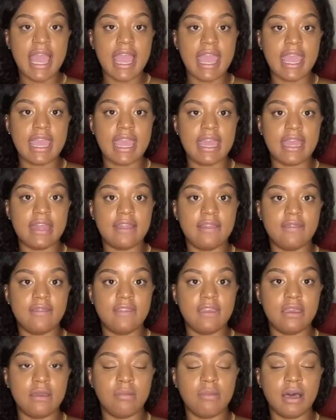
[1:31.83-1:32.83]
and
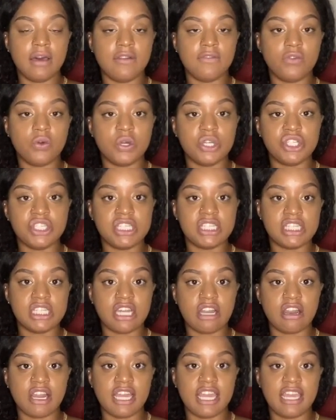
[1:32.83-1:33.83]
the amount of questions that
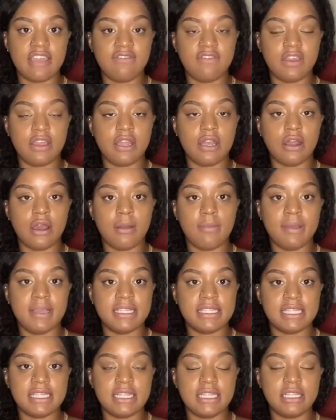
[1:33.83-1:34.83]
are given are
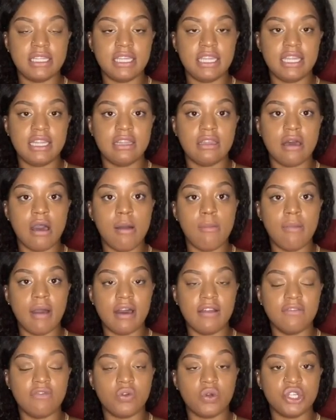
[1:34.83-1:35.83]
basically the amount
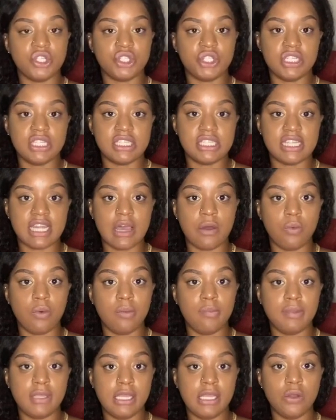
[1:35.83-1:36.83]
of questions that will
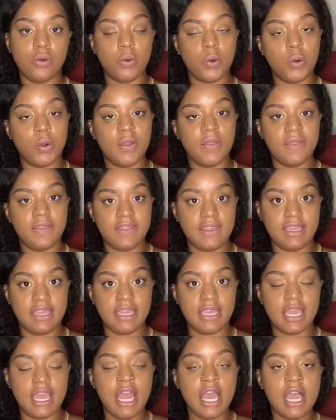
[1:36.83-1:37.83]
be on
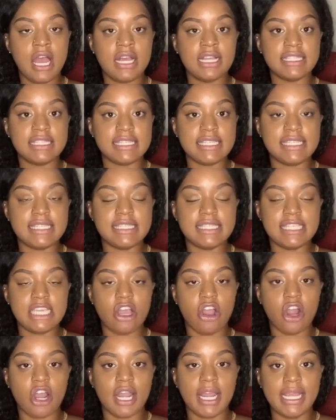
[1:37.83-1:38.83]
the
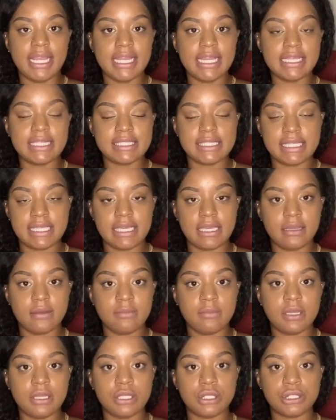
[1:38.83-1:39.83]
Ccrn exam.
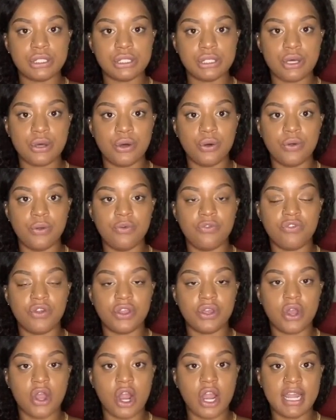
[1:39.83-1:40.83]
So for the
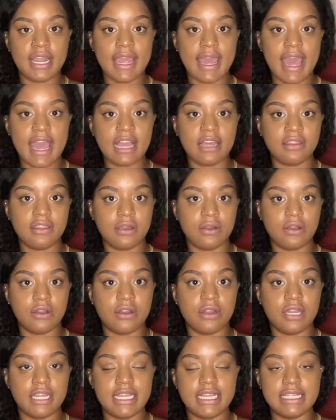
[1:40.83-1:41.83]
cardiac, there
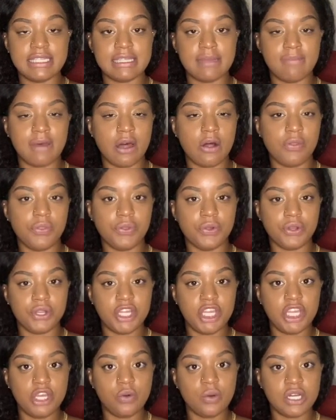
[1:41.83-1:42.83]
is about
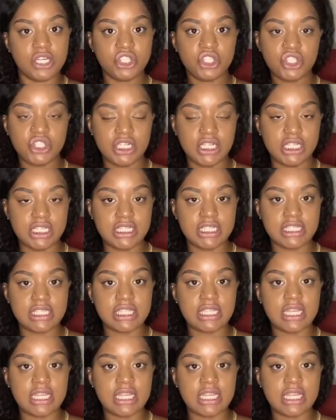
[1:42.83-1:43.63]
30 questions.